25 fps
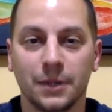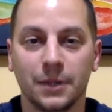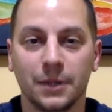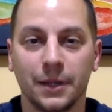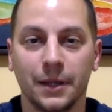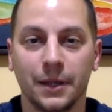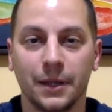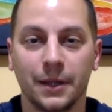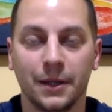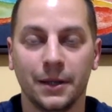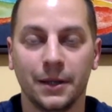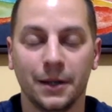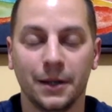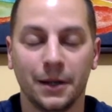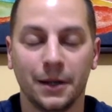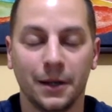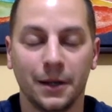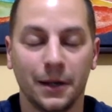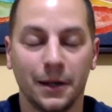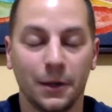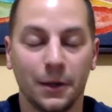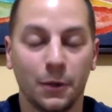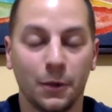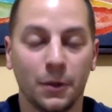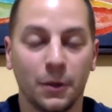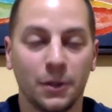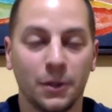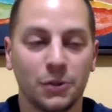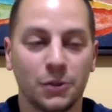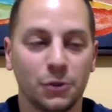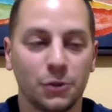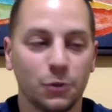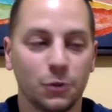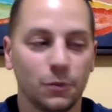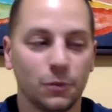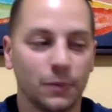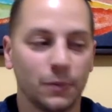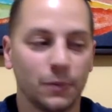And I know when I
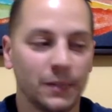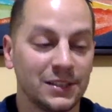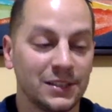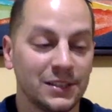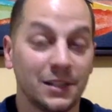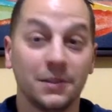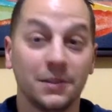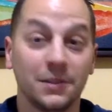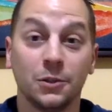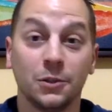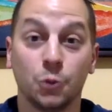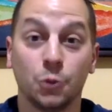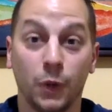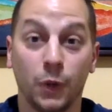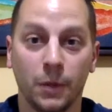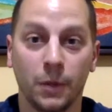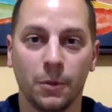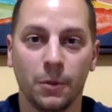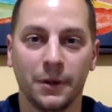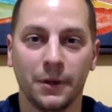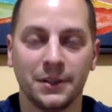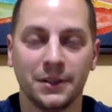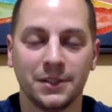show my son the Twig book,